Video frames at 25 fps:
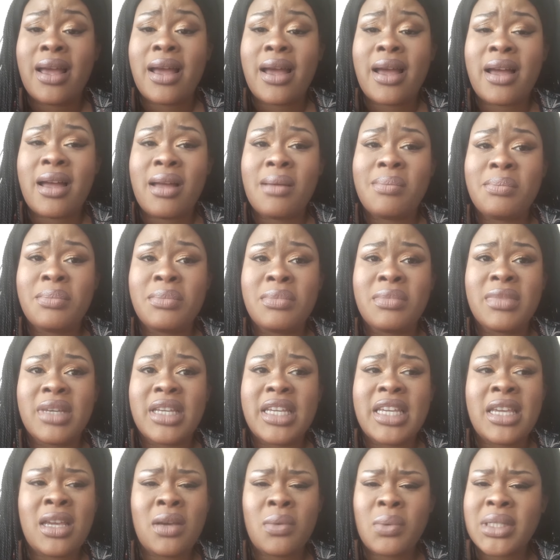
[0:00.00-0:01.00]
um,
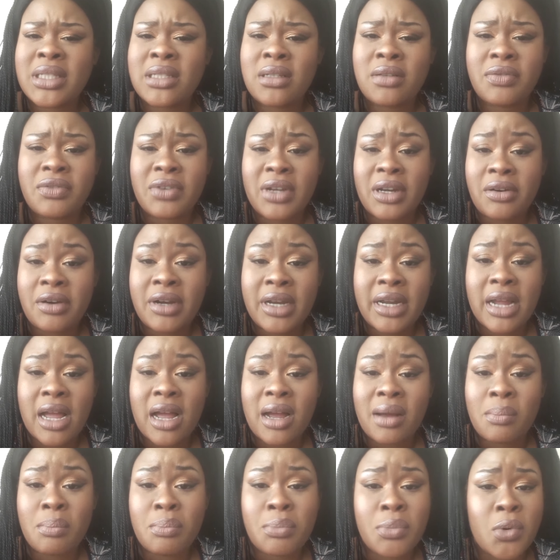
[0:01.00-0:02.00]
he was a very
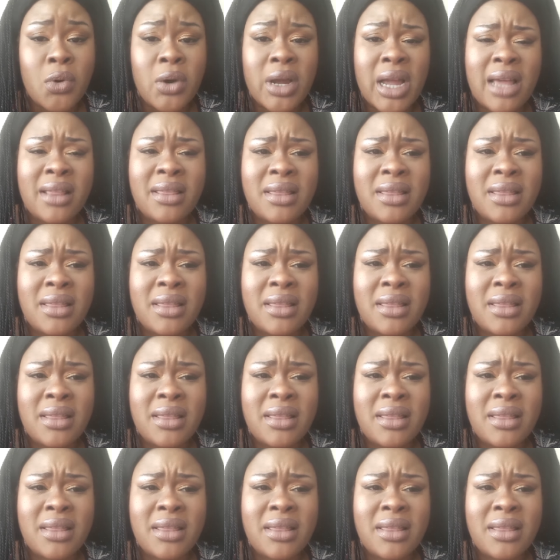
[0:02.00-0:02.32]
young boy.